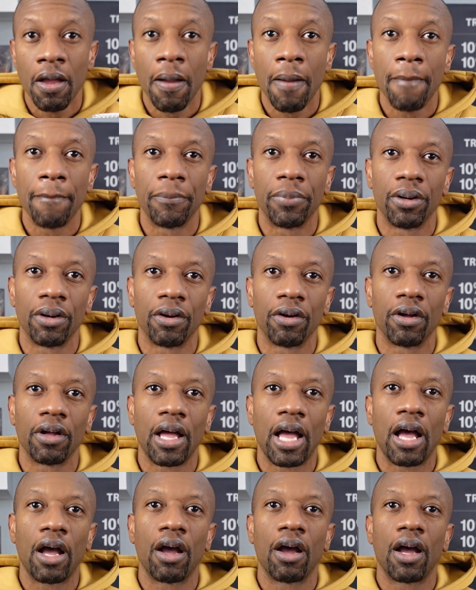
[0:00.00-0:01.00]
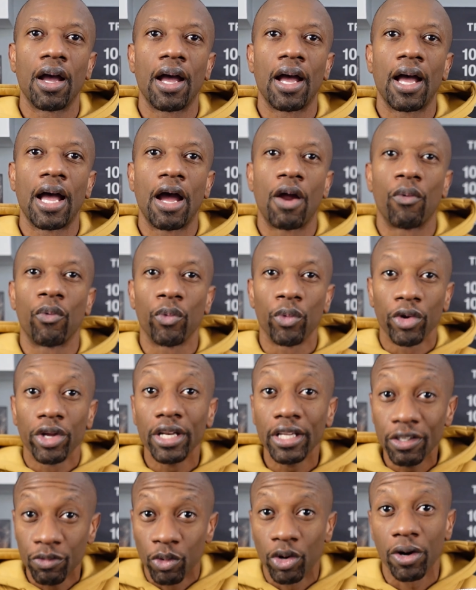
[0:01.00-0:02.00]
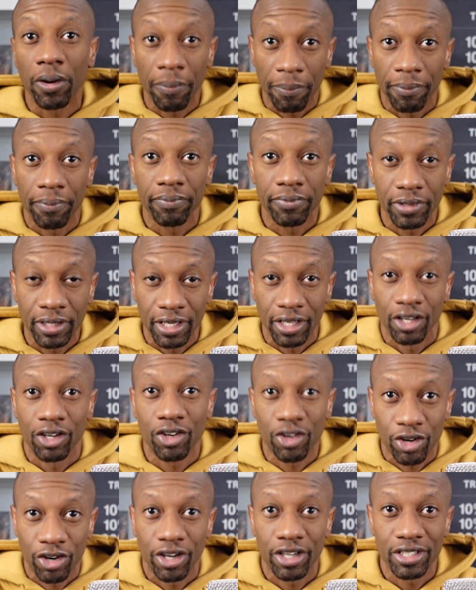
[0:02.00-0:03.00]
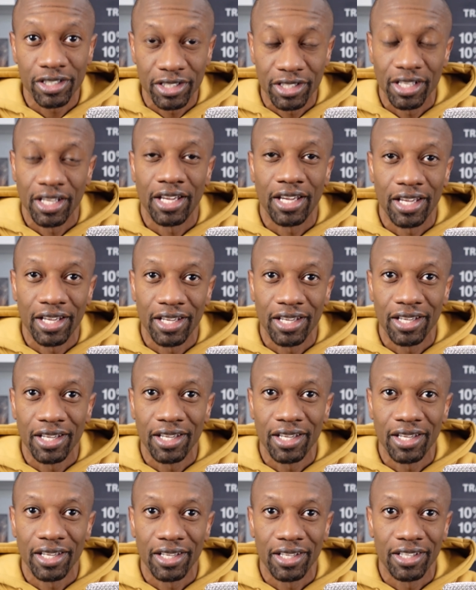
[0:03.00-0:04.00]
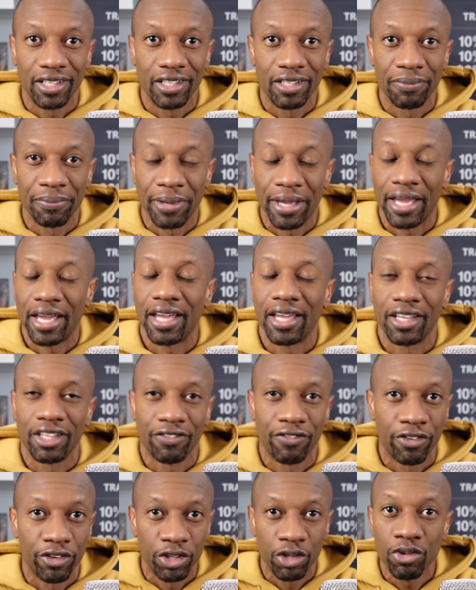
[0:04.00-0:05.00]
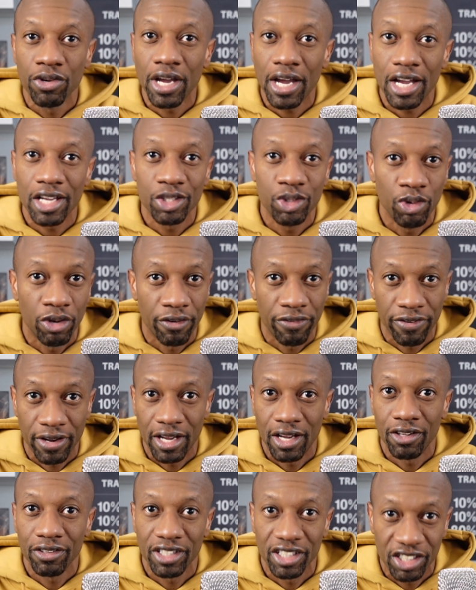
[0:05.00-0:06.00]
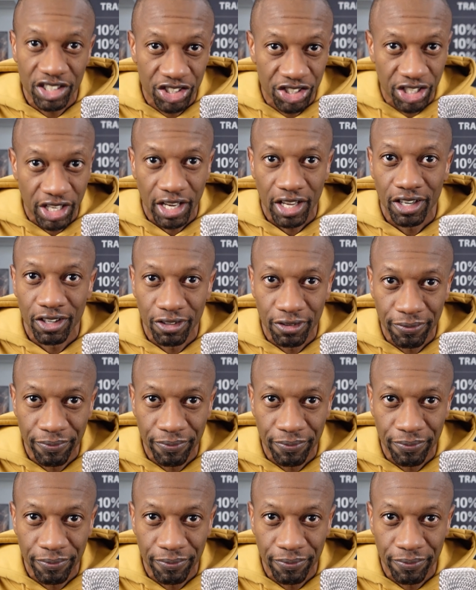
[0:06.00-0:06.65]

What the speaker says: But I really want to get across that, man, for you guys who have found this channel,